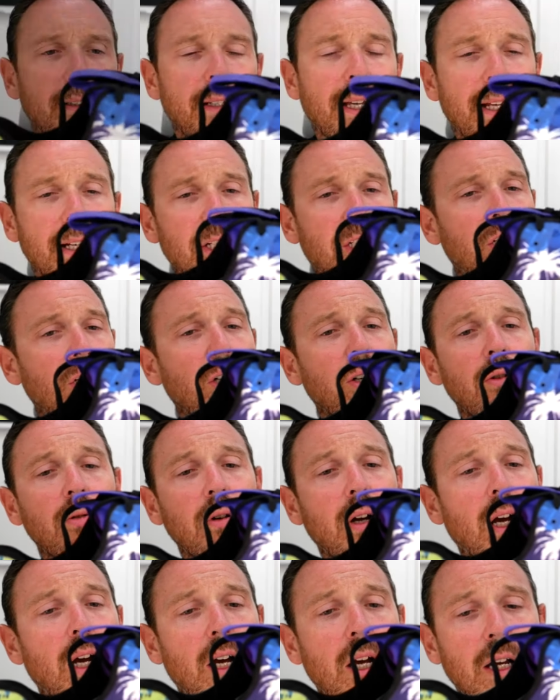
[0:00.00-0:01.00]
Now the
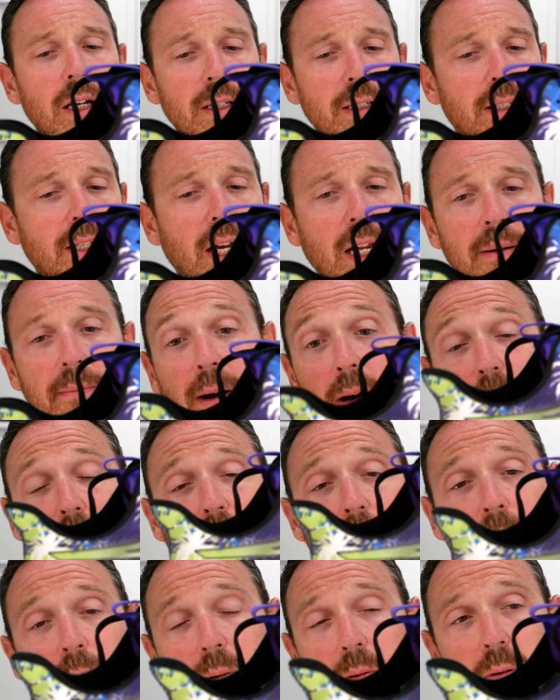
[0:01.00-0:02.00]
shoe uh, has done a
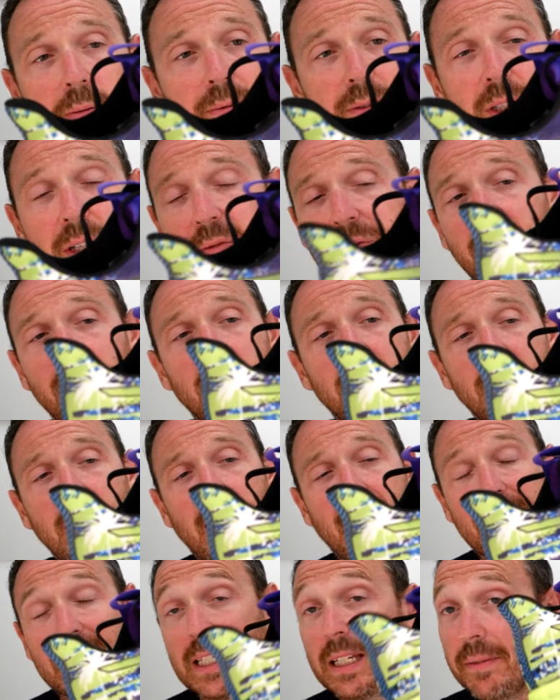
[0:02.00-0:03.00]
multiple of different
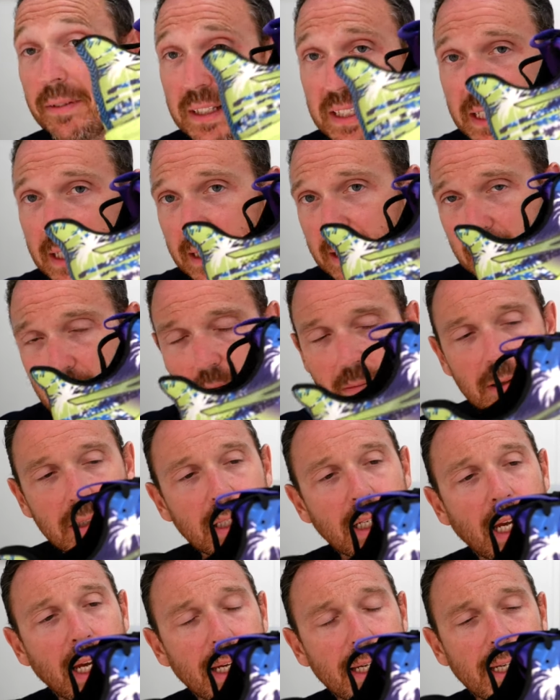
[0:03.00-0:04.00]
activities I would
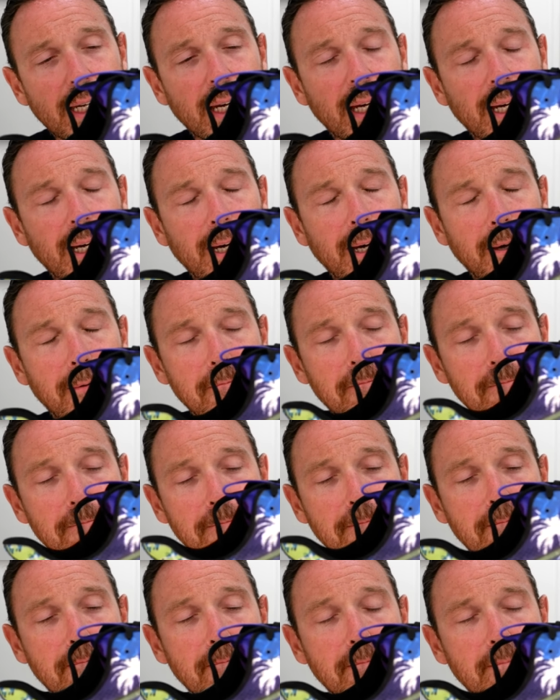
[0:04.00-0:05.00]
say.
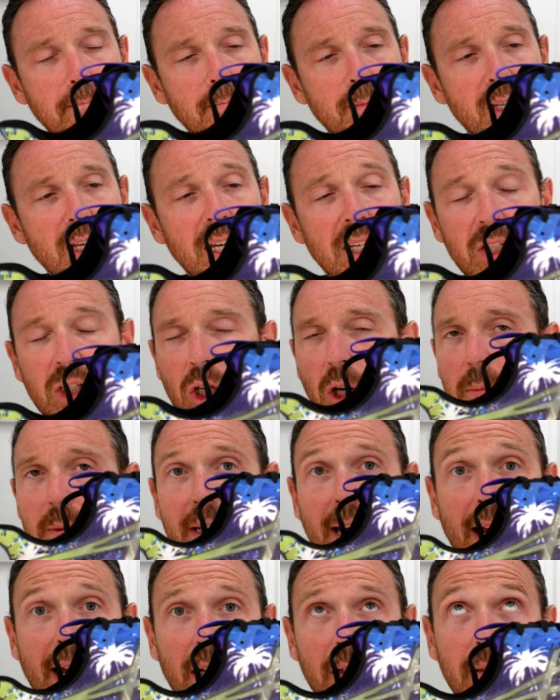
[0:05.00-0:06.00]
Um, it's
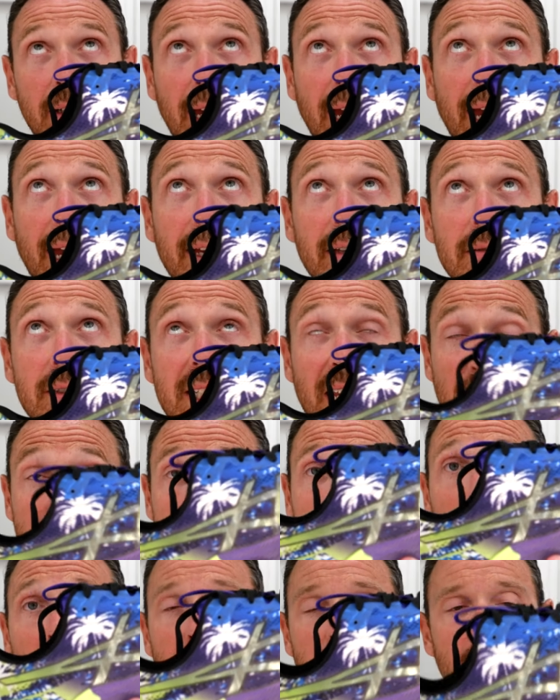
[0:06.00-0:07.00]
topped out at
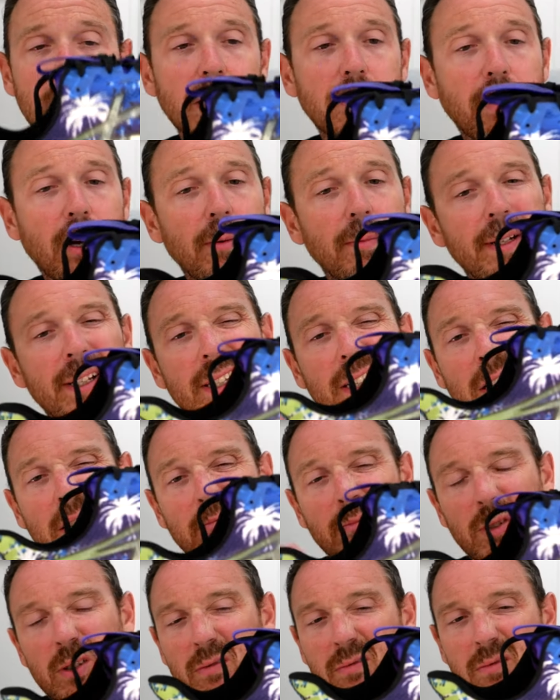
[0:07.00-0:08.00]
10 miles at the moment in
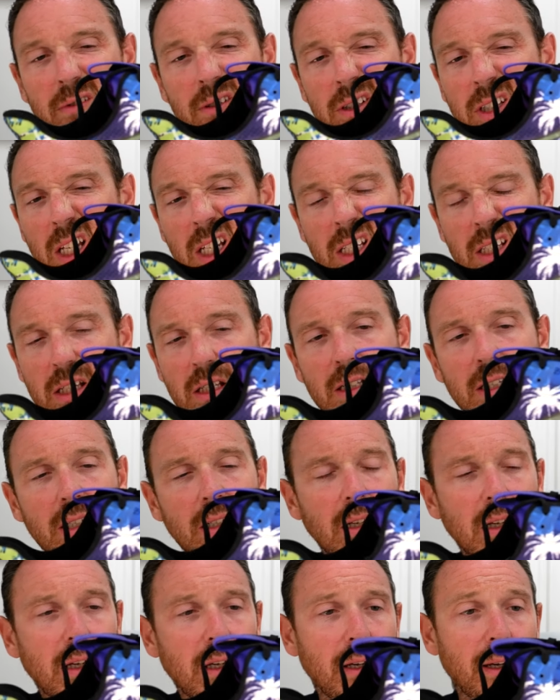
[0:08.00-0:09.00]
terms of
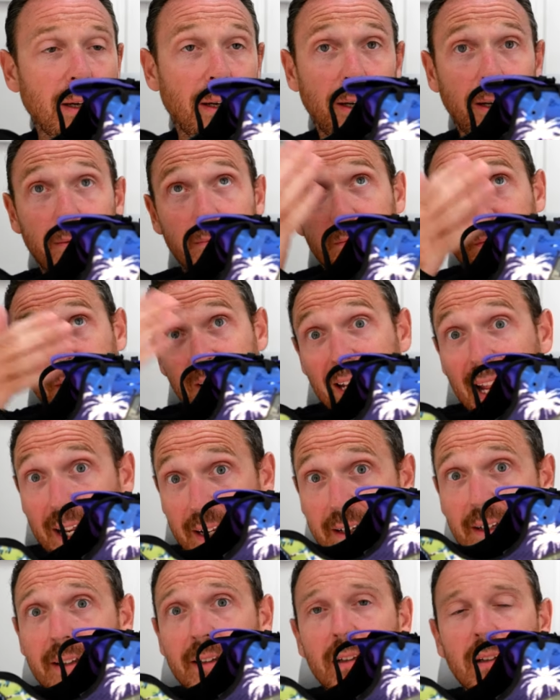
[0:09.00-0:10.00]
distance um, for
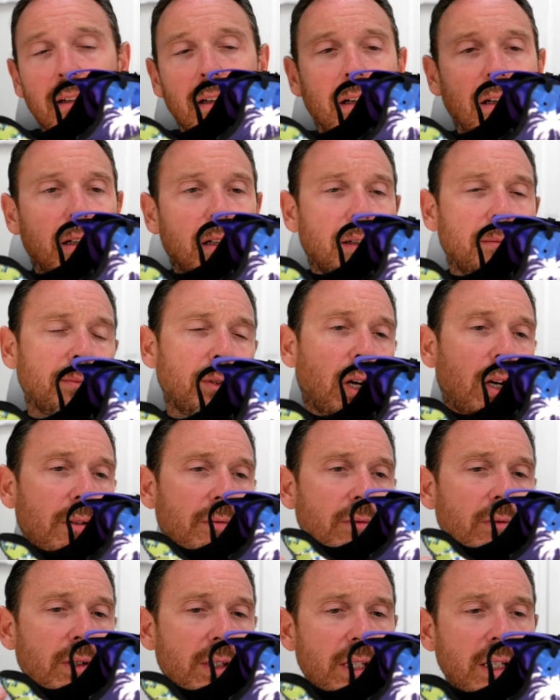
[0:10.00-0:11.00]
length. Um, not
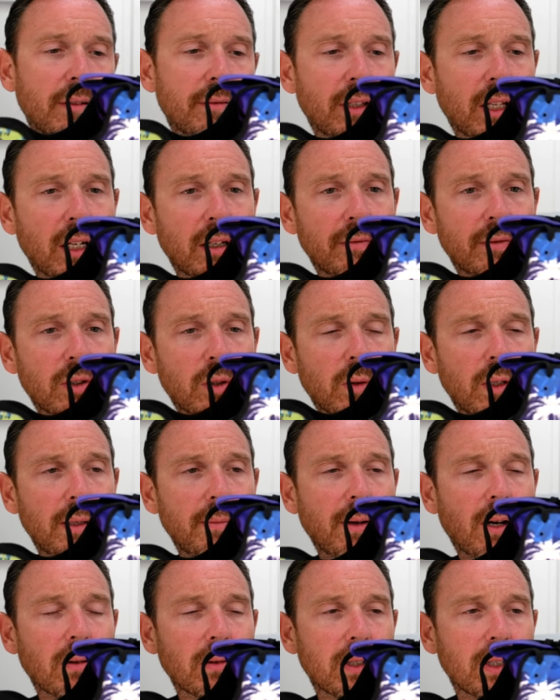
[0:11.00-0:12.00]
overall, I said I've done over 20
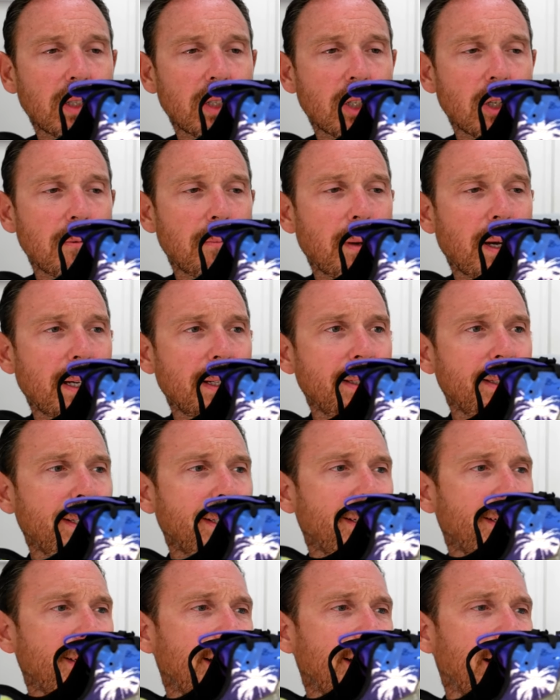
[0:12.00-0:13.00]
miles in the shoe, but
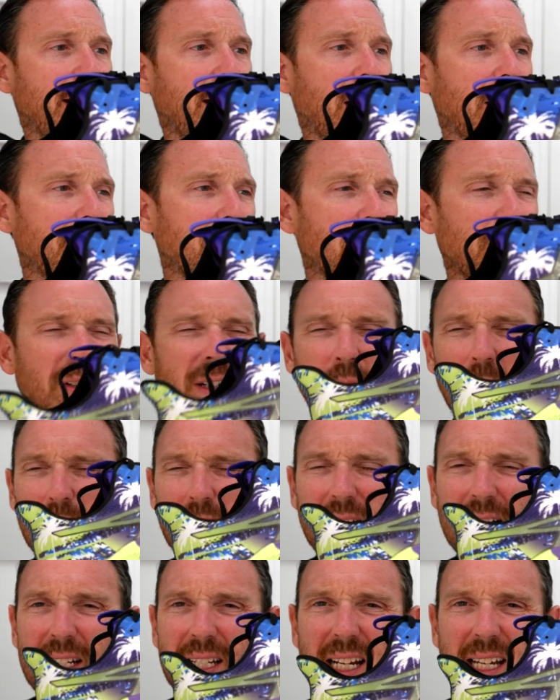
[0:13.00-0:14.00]
uh, I've not really
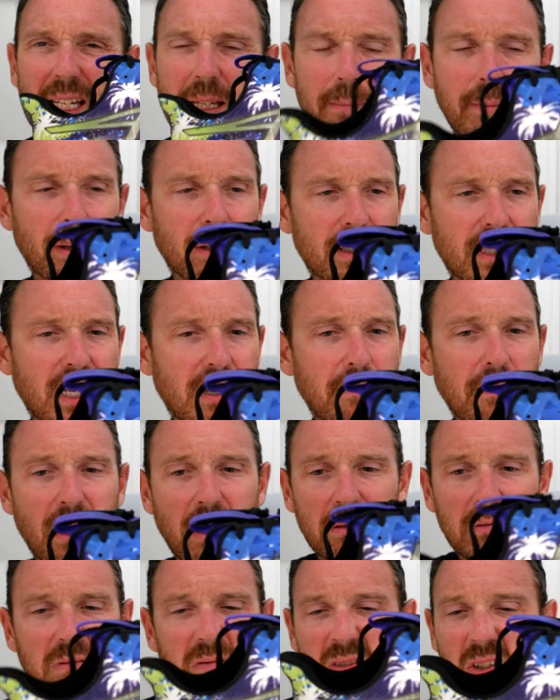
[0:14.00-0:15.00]
wanted to take it past 10
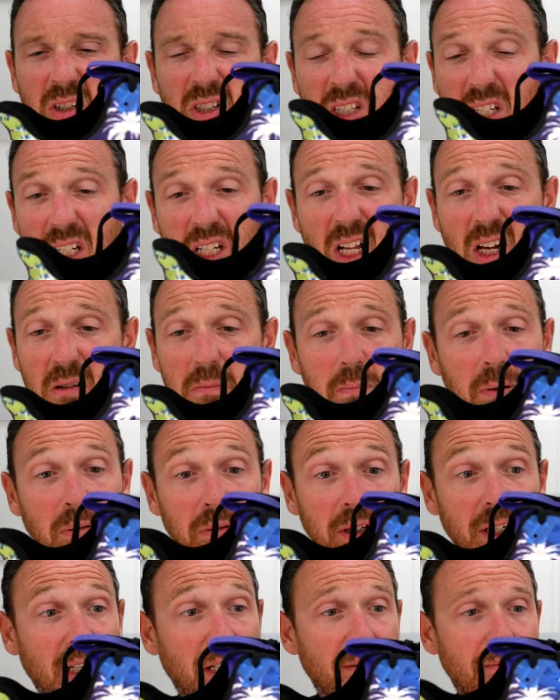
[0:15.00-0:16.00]
miles, just seen no
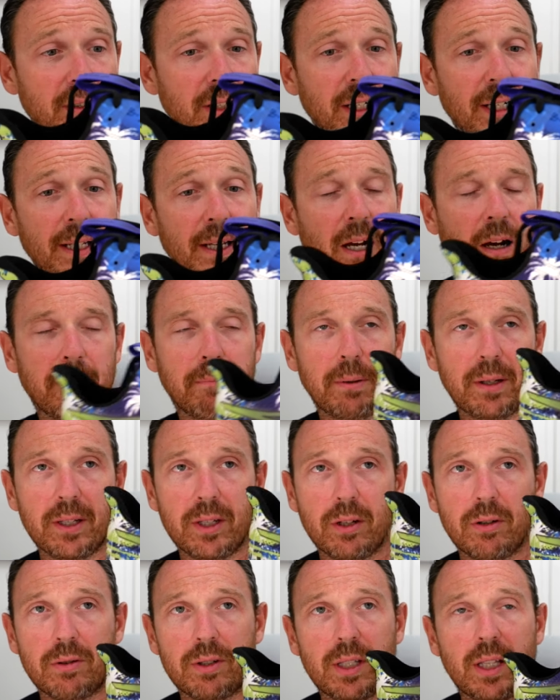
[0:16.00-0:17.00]
point in it really. I've been
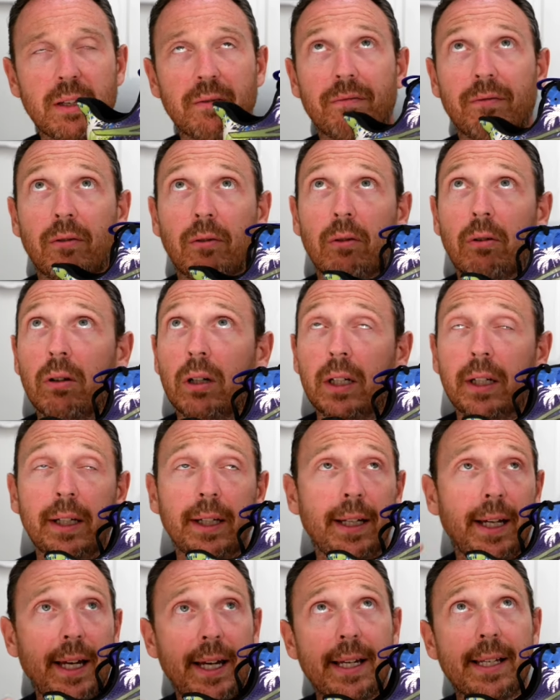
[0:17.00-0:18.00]
using it for
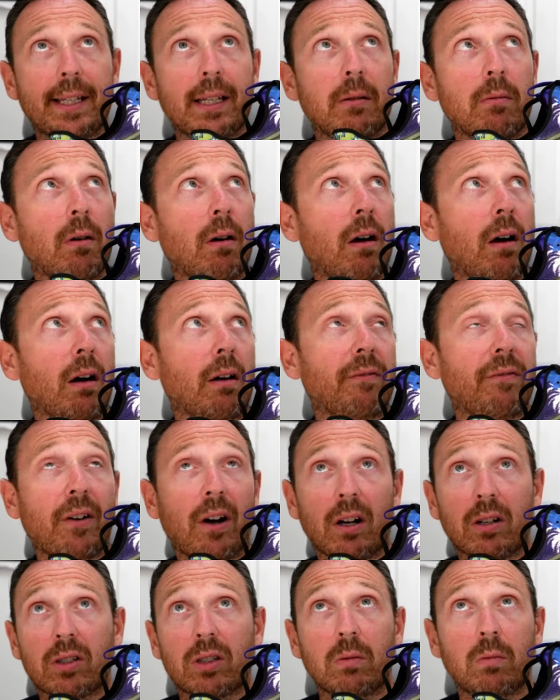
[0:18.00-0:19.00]
easy work,
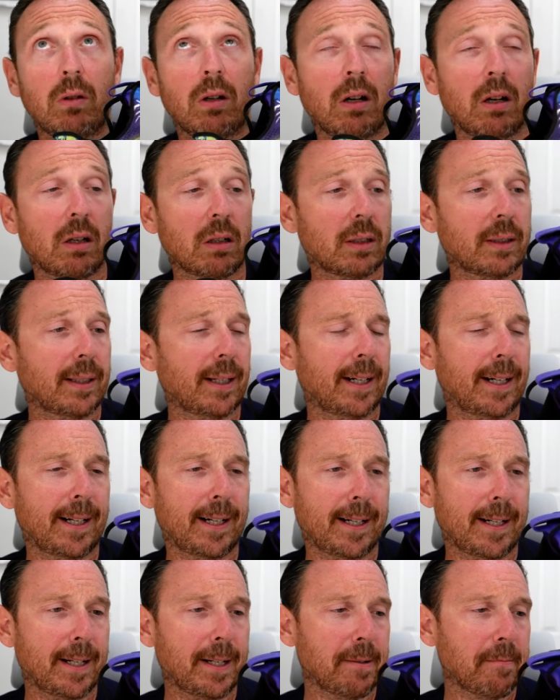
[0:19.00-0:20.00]
faster work,
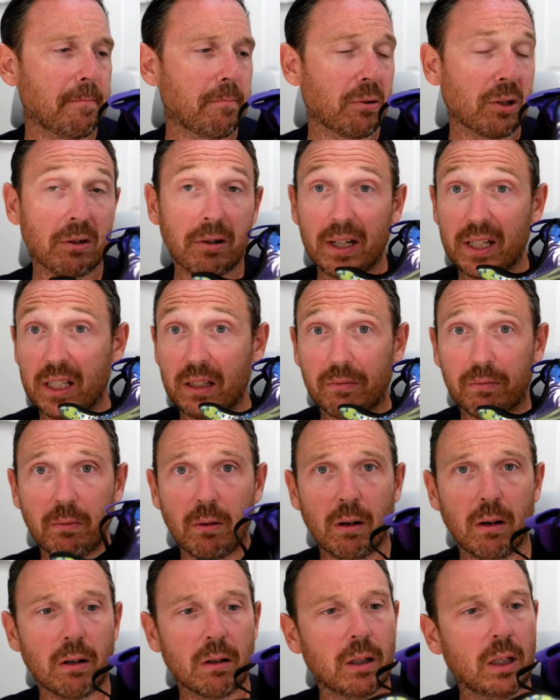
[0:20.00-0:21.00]
um, progressive
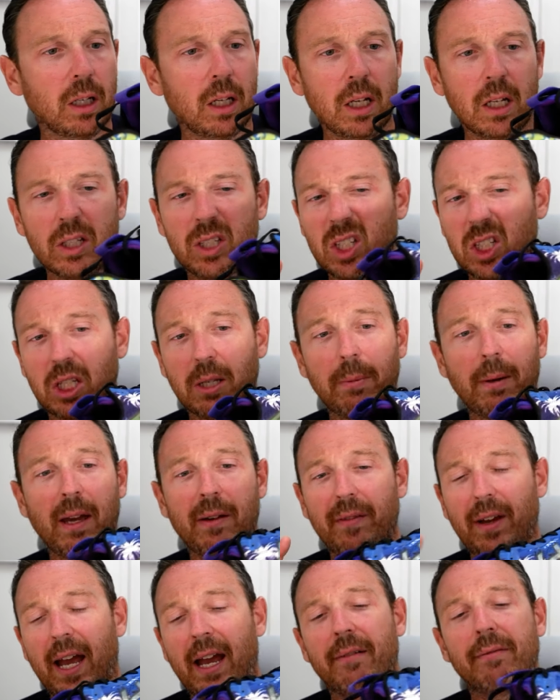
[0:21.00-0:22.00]
work, just a bit
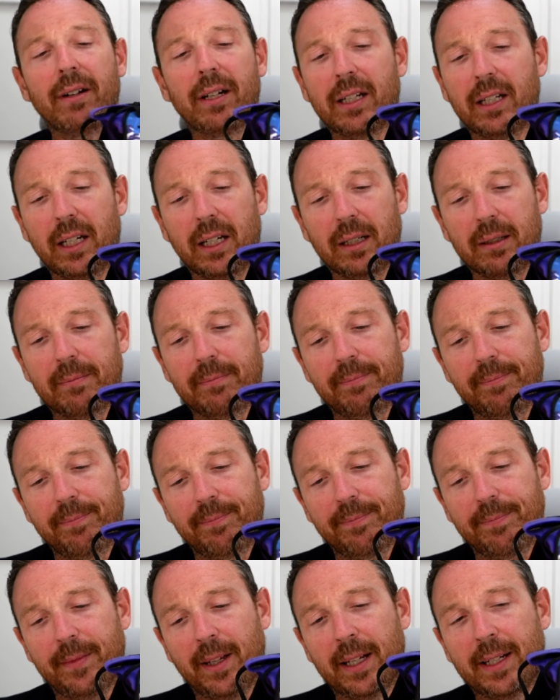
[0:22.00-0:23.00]
of everything.
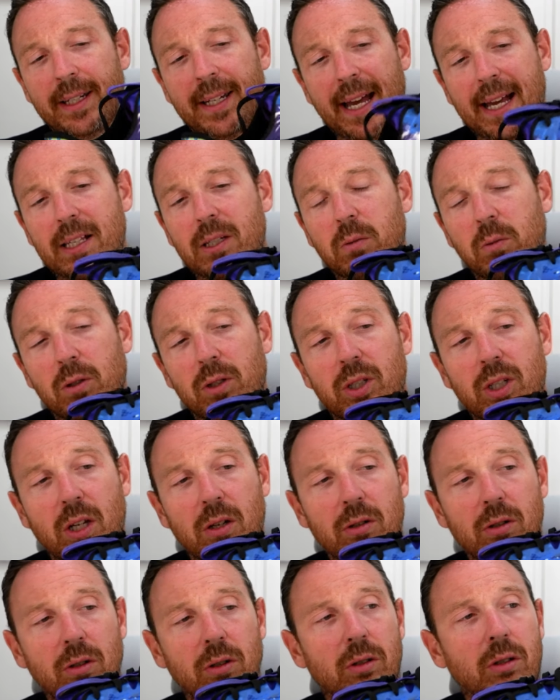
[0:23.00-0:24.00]
And that's what's
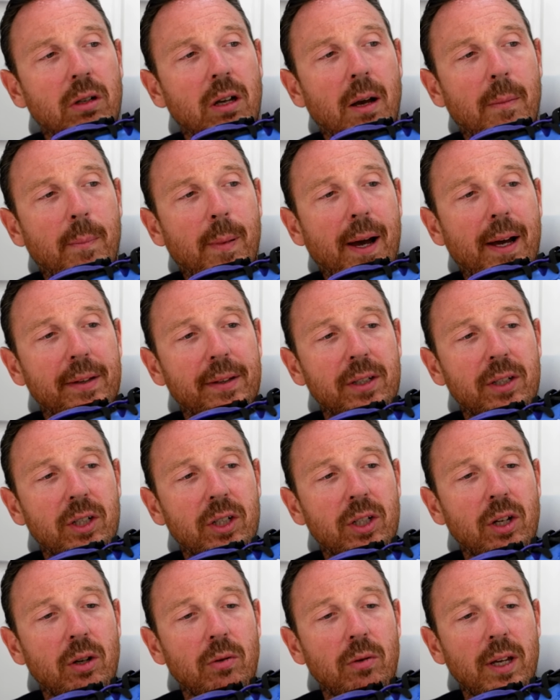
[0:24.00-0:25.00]
so good about this
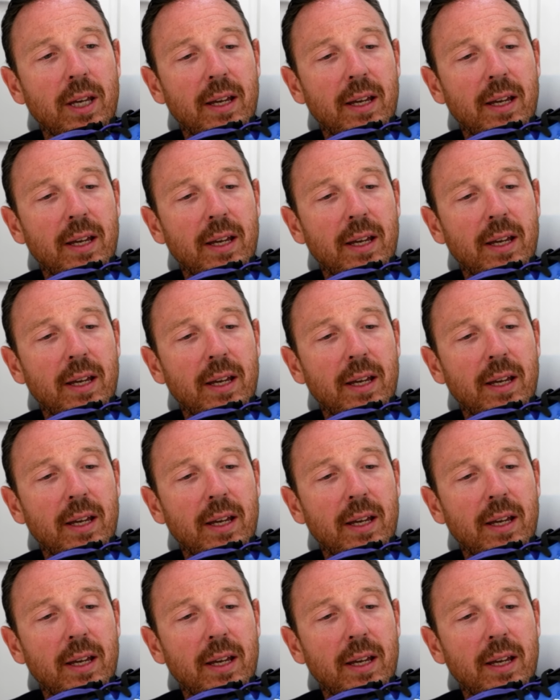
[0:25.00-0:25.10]
shoe.